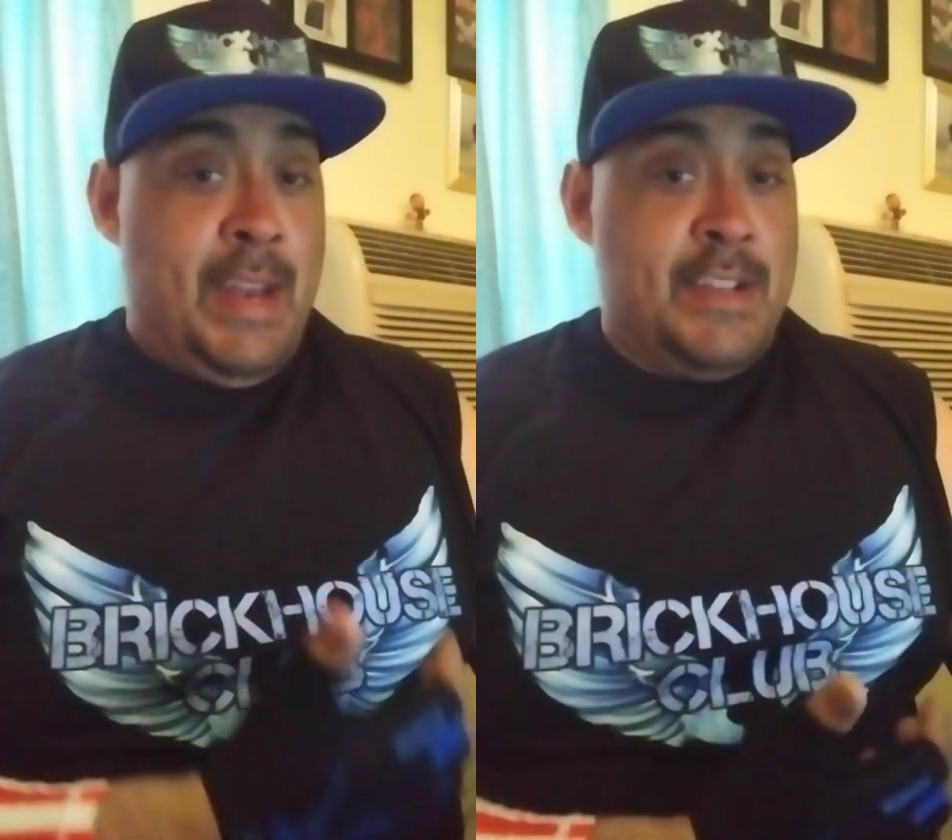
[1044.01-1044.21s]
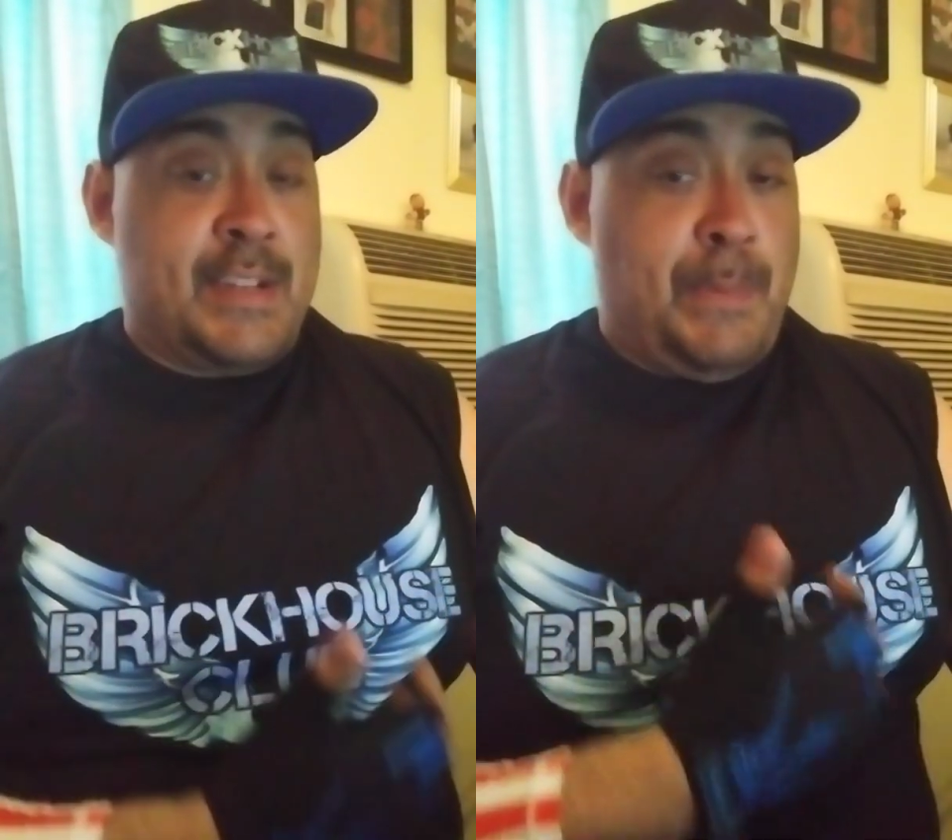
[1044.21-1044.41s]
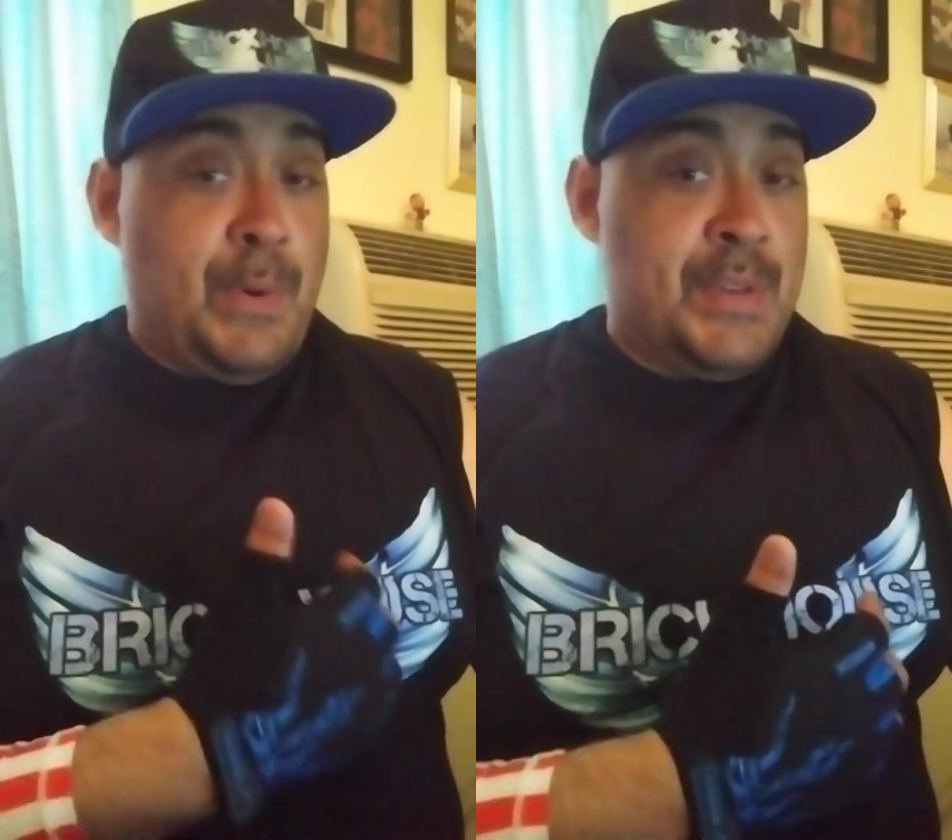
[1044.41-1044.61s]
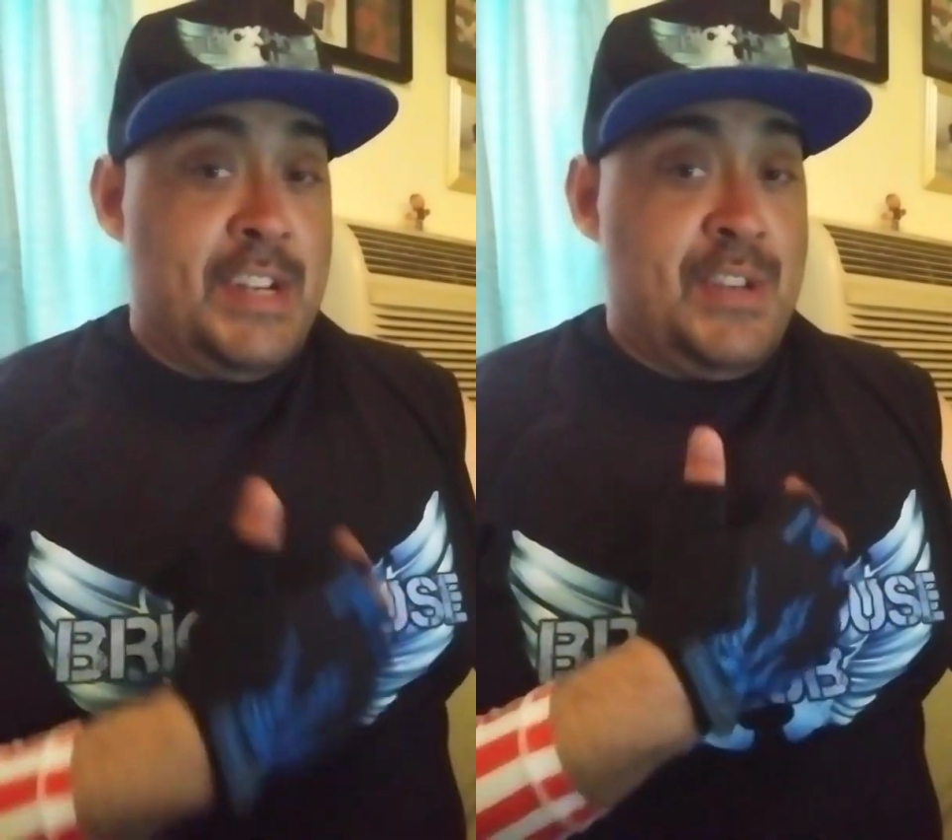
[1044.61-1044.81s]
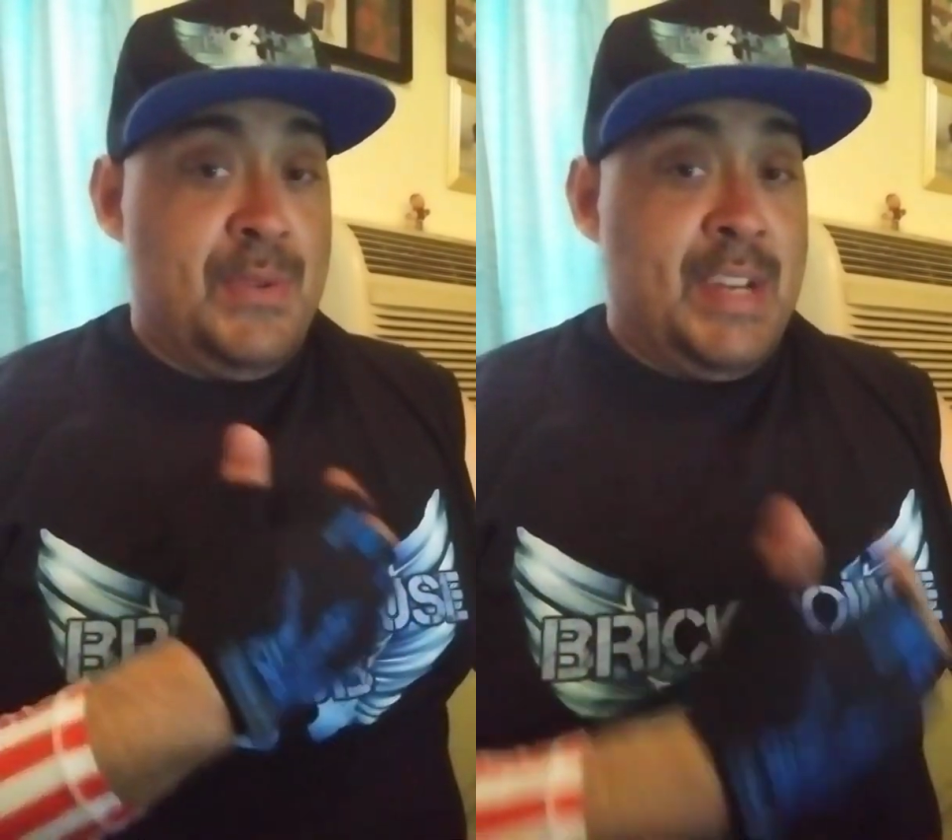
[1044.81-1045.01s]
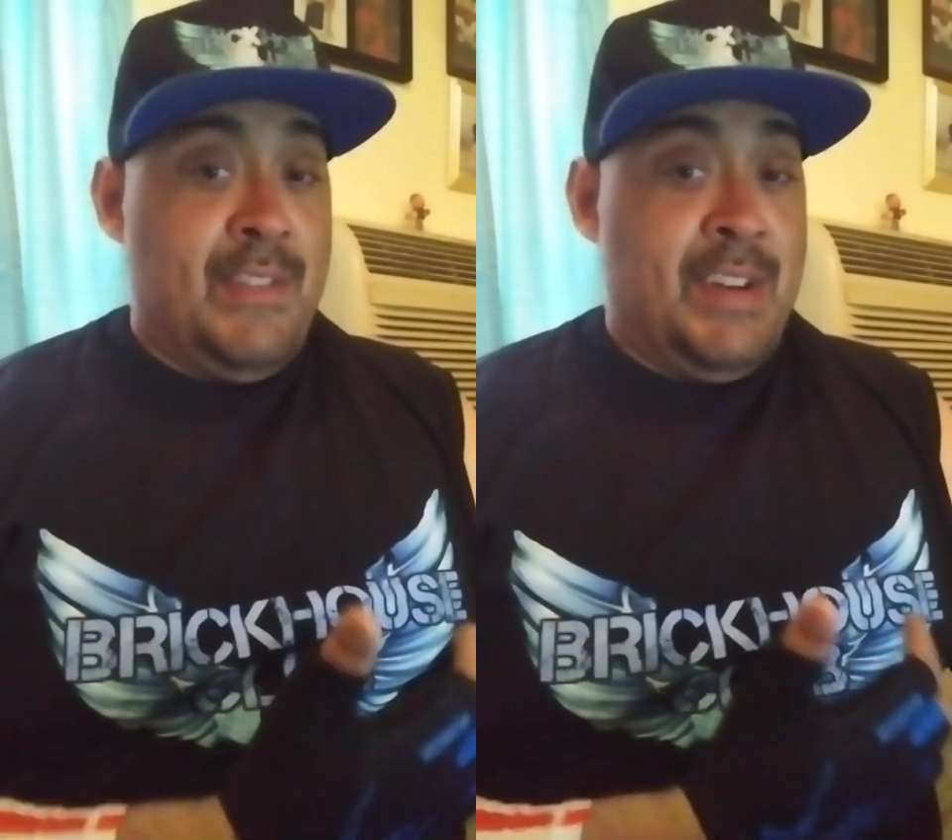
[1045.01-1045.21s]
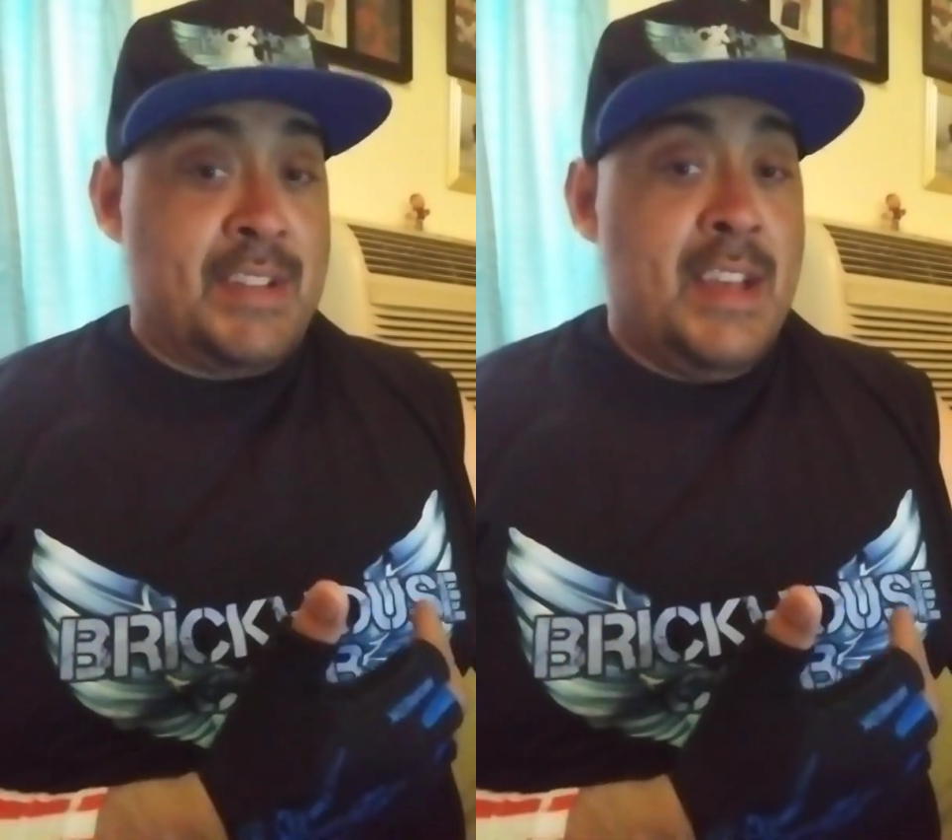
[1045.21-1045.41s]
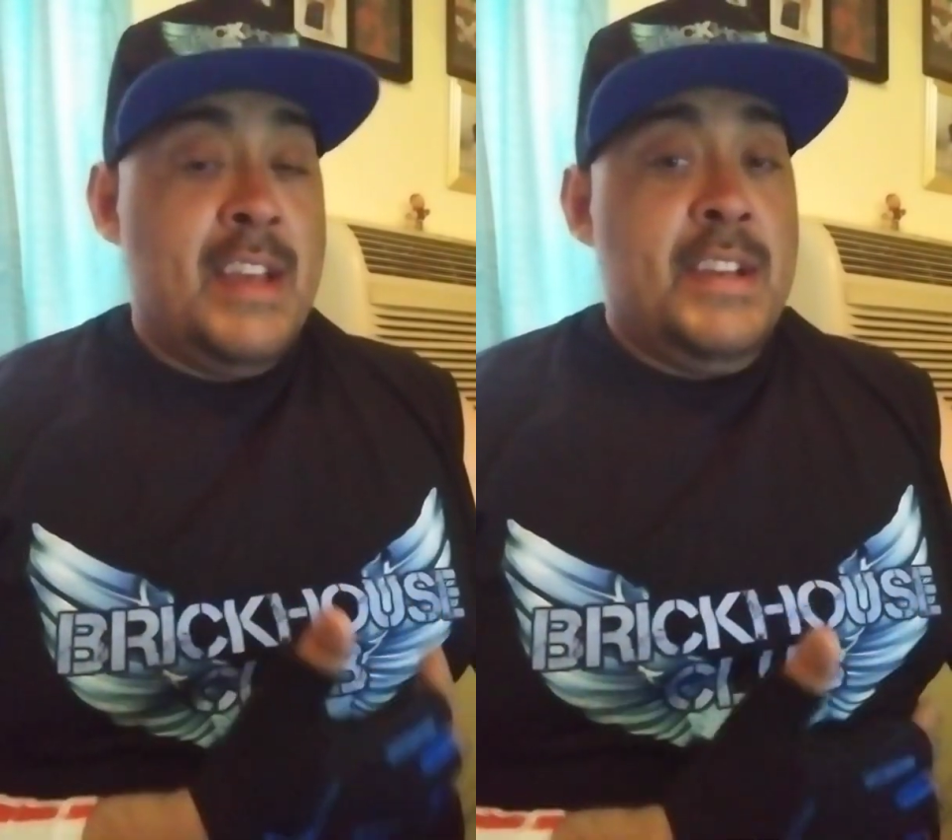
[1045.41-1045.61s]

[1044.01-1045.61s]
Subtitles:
and the support that you give us.